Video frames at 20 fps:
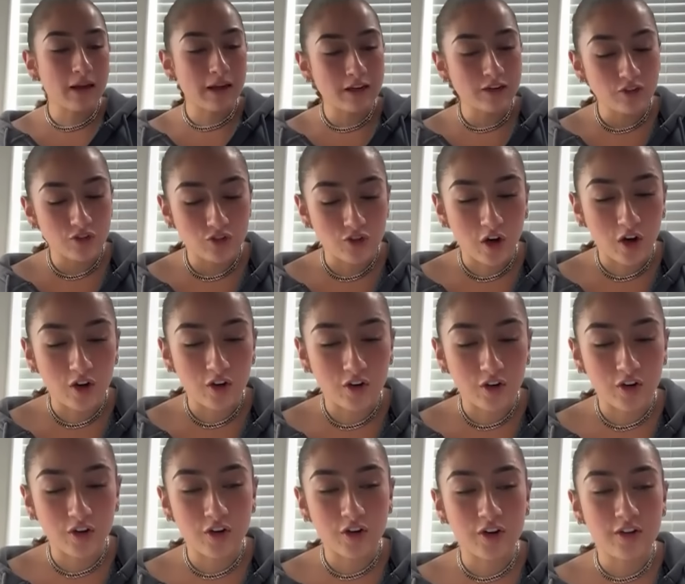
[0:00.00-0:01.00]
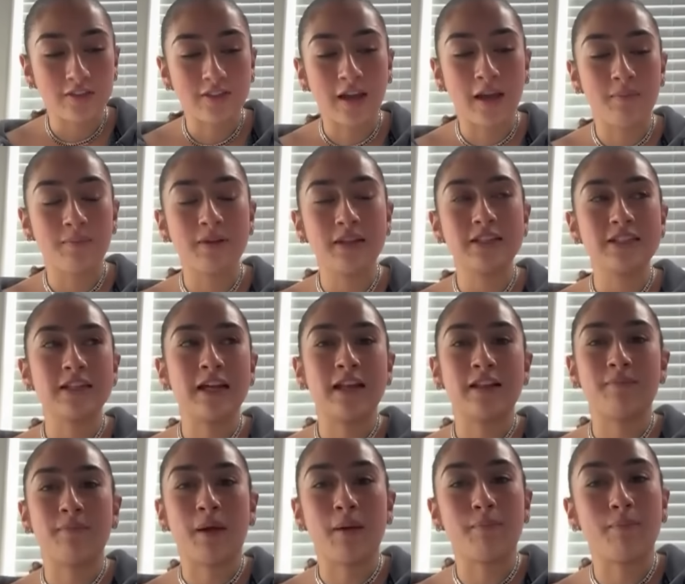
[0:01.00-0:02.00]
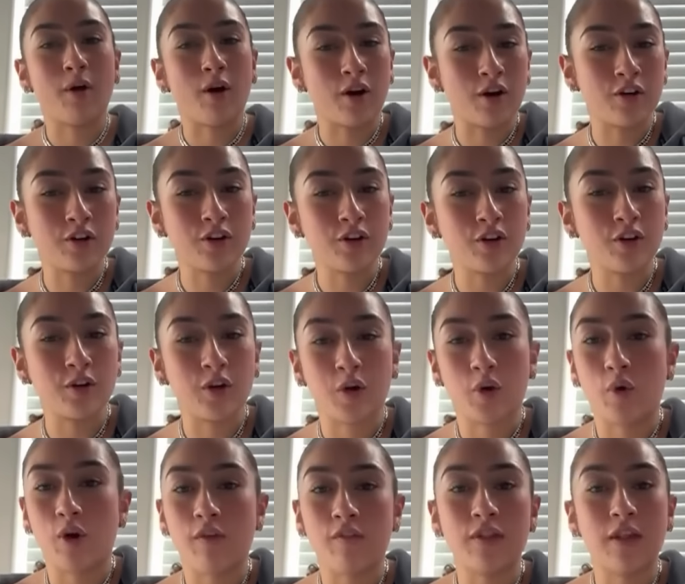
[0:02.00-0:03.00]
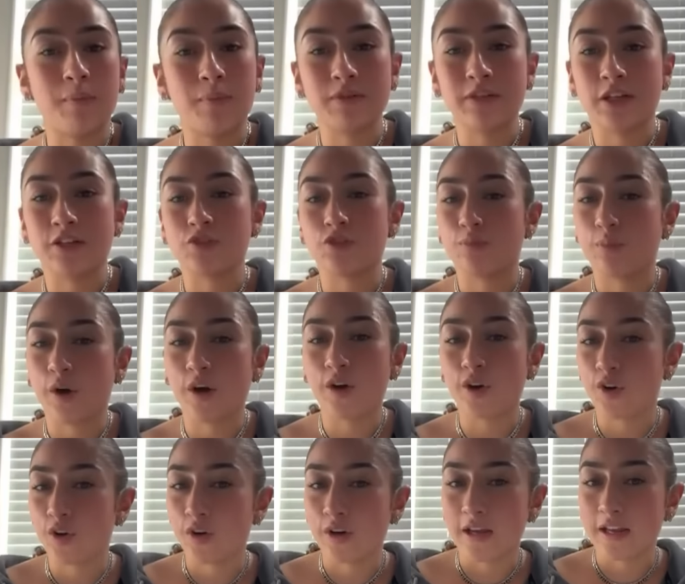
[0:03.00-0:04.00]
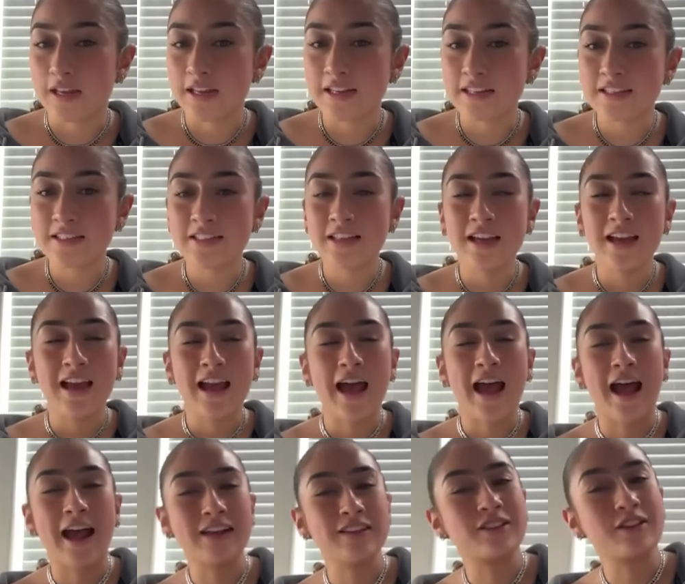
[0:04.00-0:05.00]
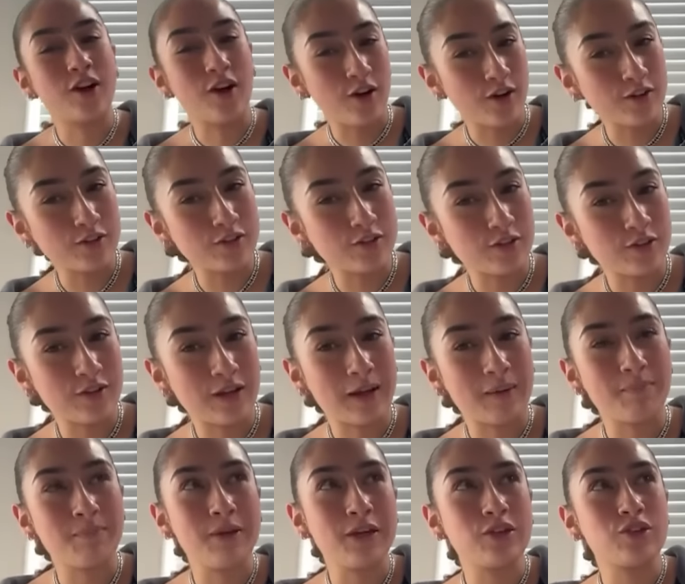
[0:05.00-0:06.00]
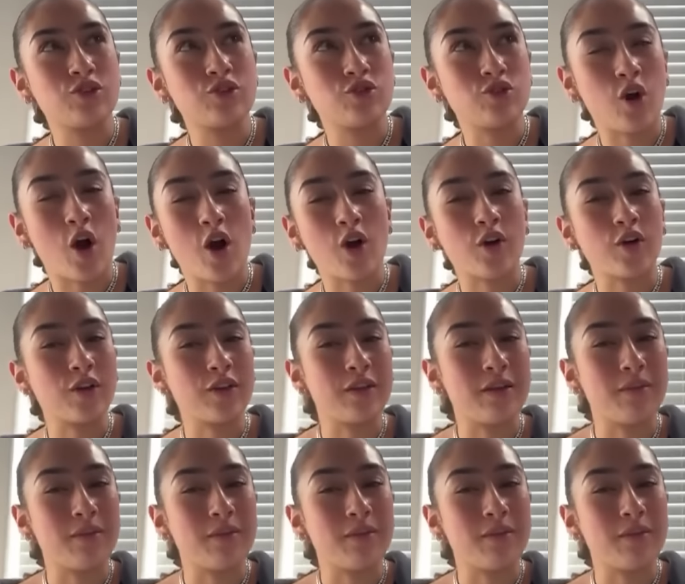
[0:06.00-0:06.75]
stronger, that means that my partner, like whoever that potential partner is, has to also like be stronger than